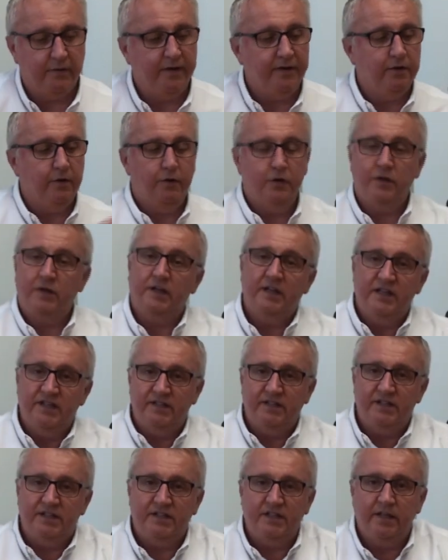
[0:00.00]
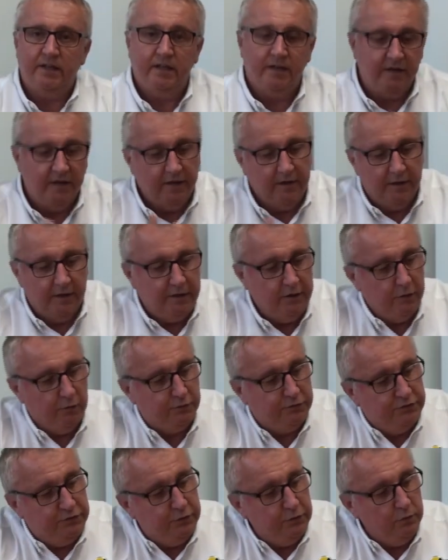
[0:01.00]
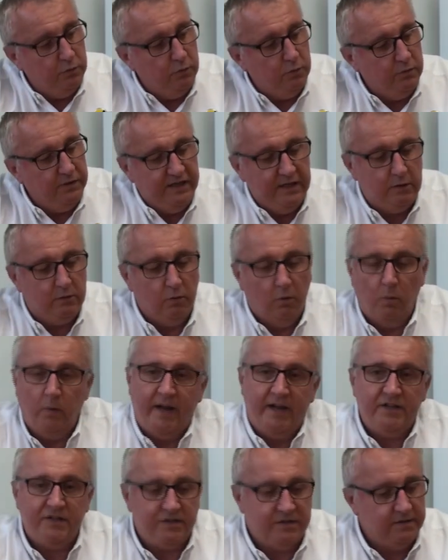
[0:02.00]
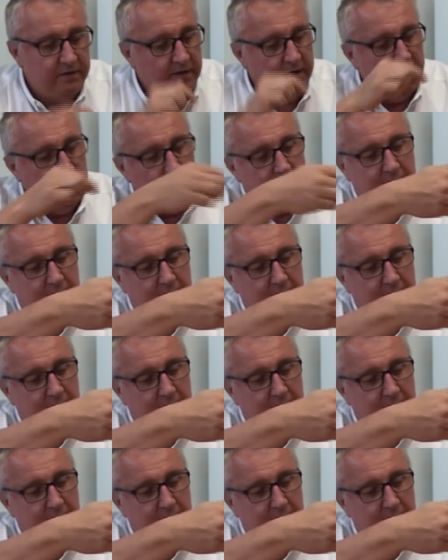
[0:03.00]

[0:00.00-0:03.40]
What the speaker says: Right there, you can easily see that, 2 equal weights,